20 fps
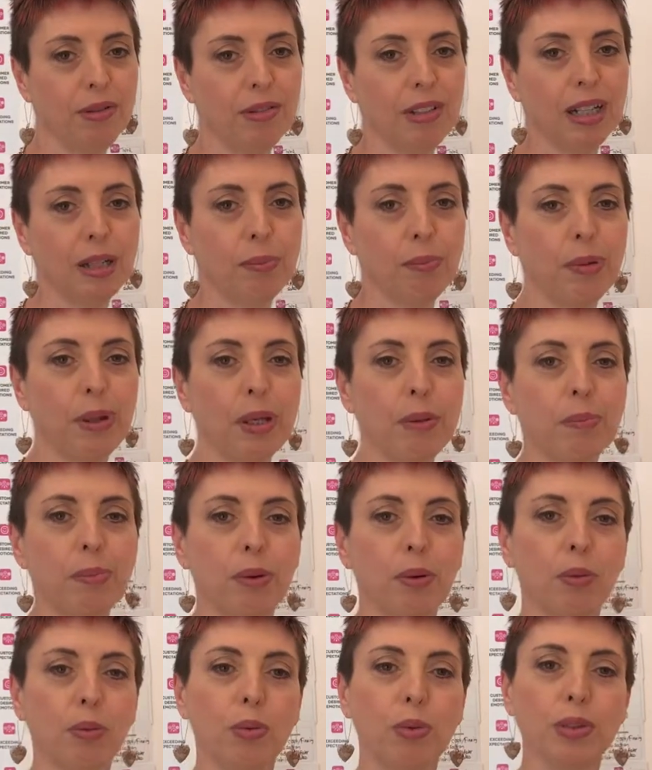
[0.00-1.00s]
that
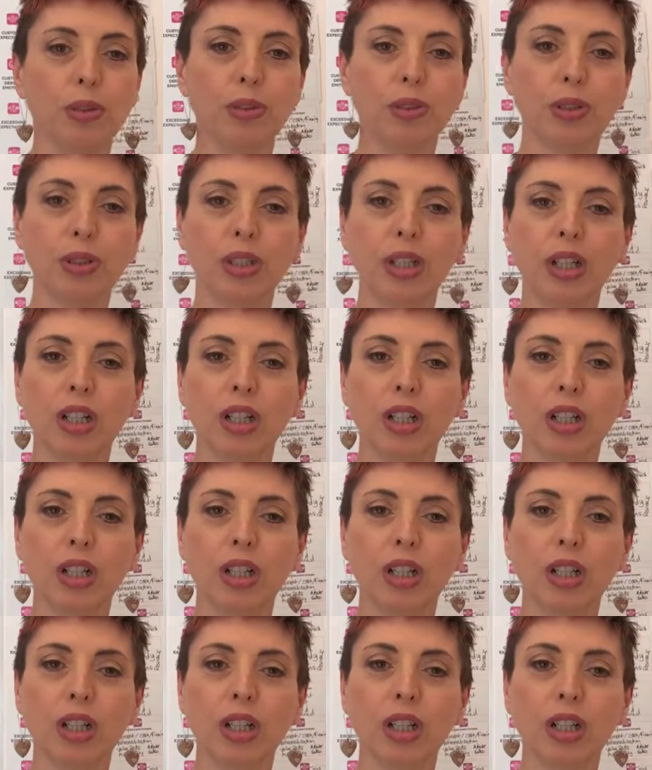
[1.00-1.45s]
people would